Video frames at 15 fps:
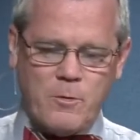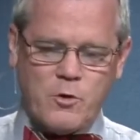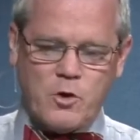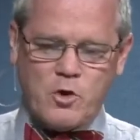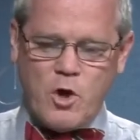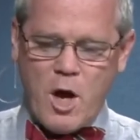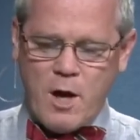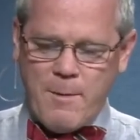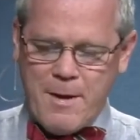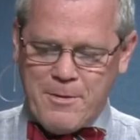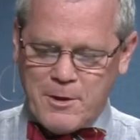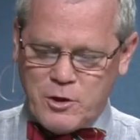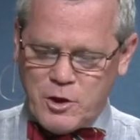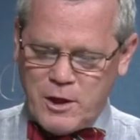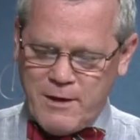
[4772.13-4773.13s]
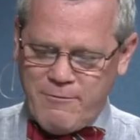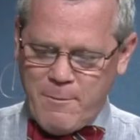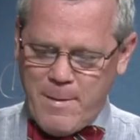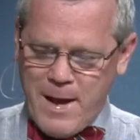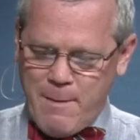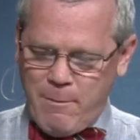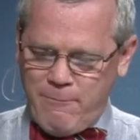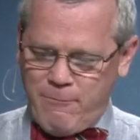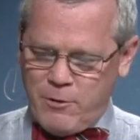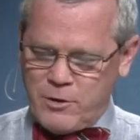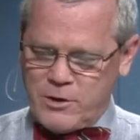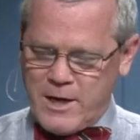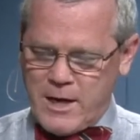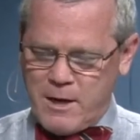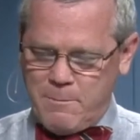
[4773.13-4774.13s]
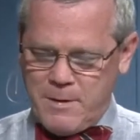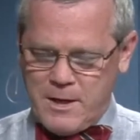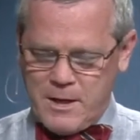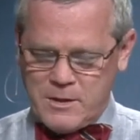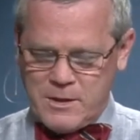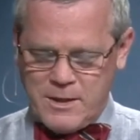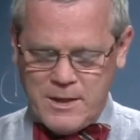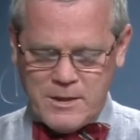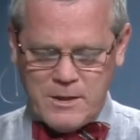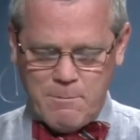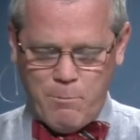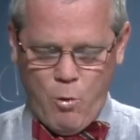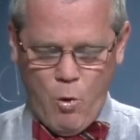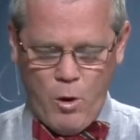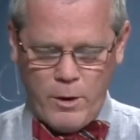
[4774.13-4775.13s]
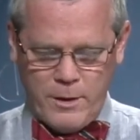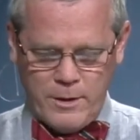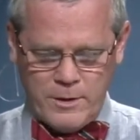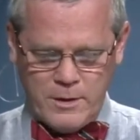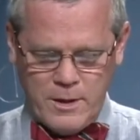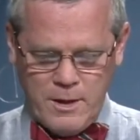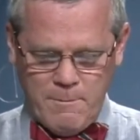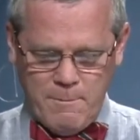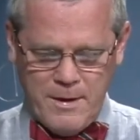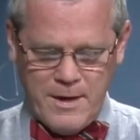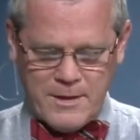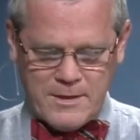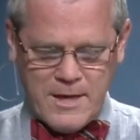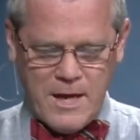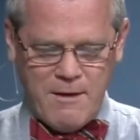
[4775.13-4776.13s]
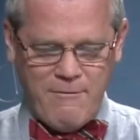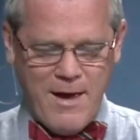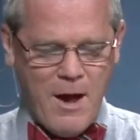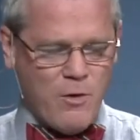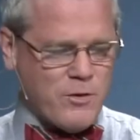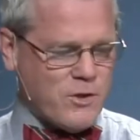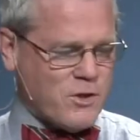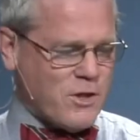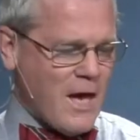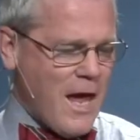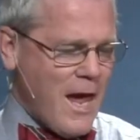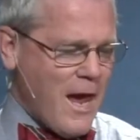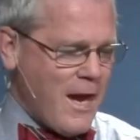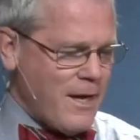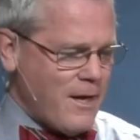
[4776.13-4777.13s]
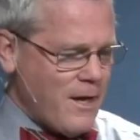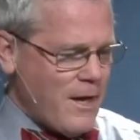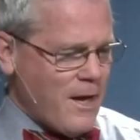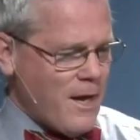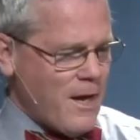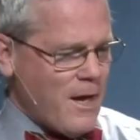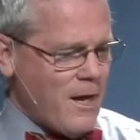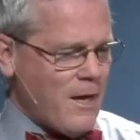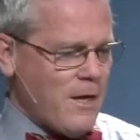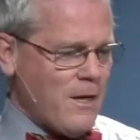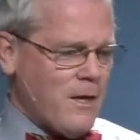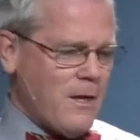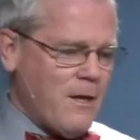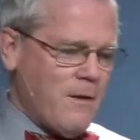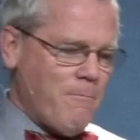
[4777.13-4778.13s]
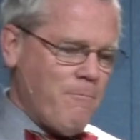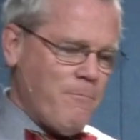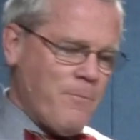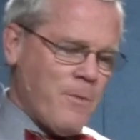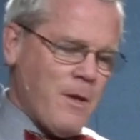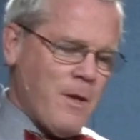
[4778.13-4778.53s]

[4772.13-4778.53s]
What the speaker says: Just talk about the Geneva Bible for a second because it is important, but it's kind of outside of